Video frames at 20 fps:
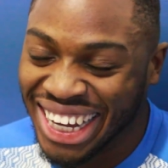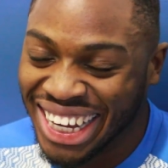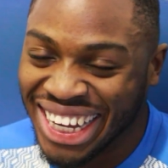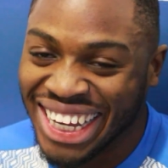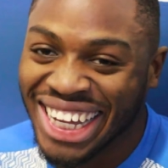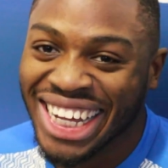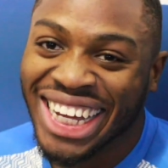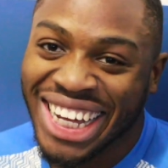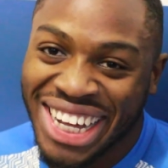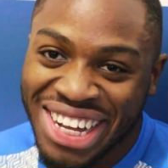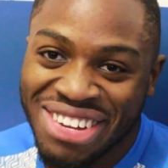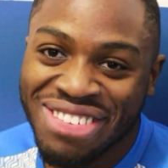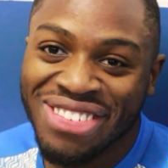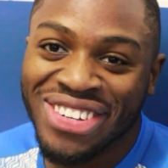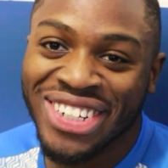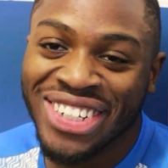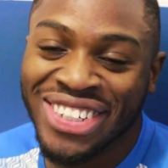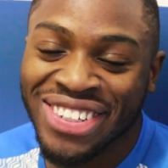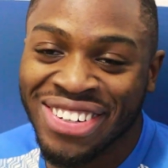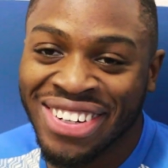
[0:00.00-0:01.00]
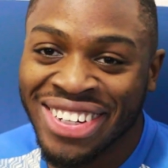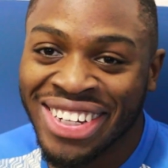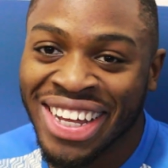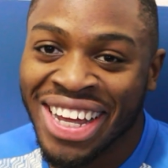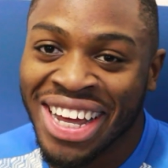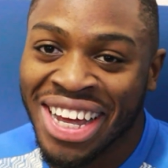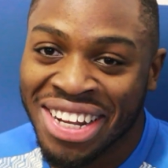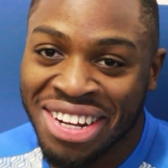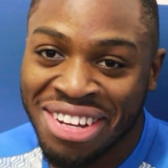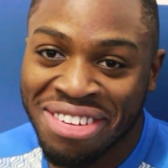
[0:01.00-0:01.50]
For sure,
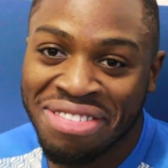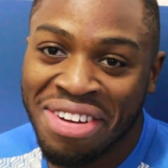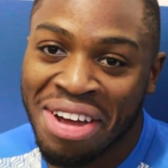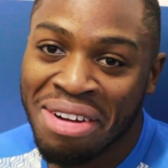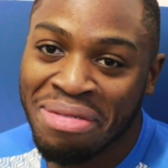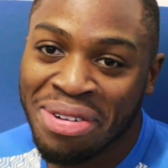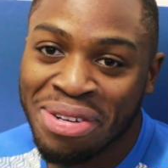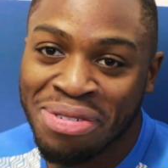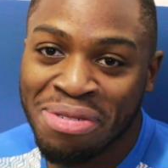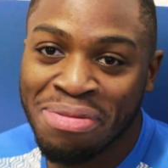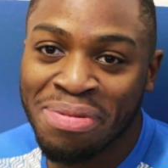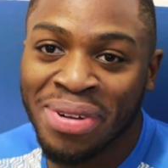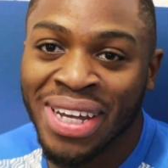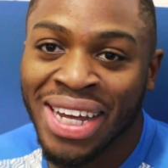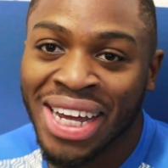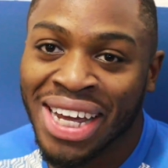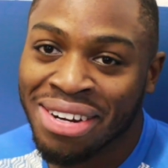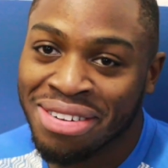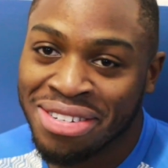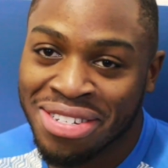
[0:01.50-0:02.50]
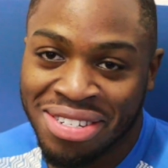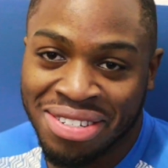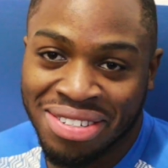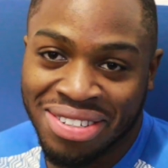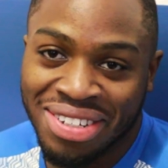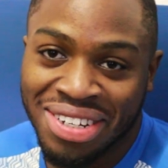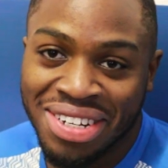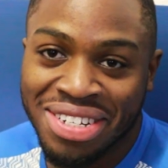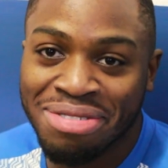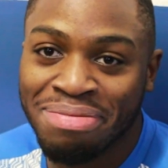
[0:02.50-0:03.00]
yeah. The family will be here
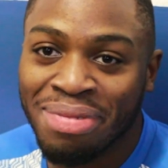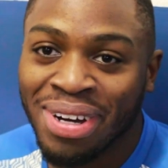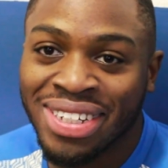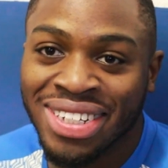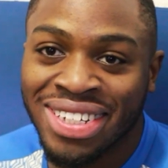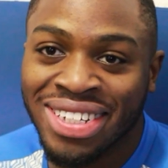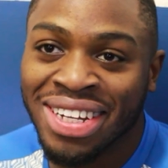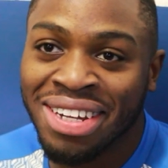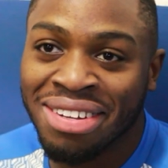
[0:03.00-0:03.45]
as much as